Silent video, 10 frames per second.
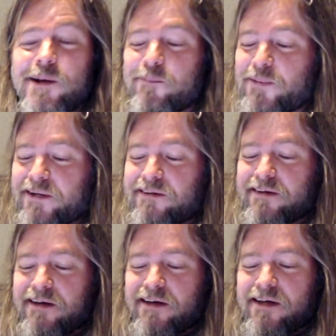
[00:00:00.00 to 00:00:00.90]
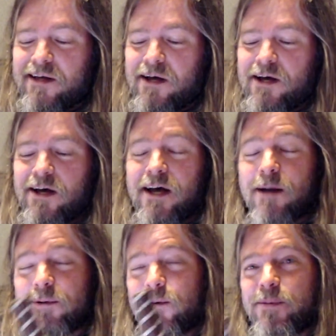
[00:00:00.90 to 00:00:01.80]
but I'm
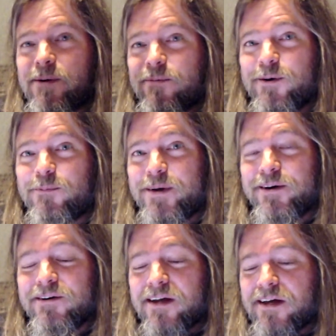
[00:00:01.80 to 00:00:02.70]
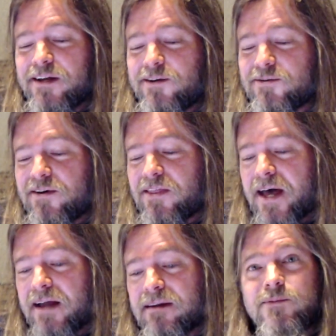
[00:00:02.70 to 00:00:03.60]
going to open a real beer and enjoy
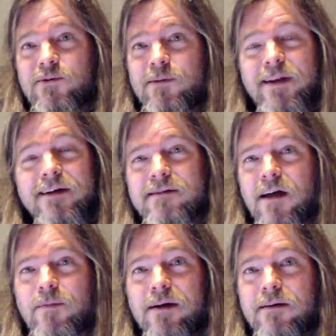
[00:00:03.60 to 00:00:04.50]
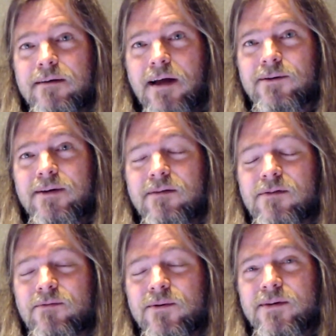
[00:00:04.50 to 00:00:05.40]
that. Join me next time on Dr. Dave's
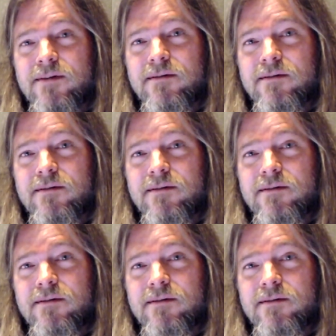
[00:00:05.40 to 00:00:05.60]
Diversions.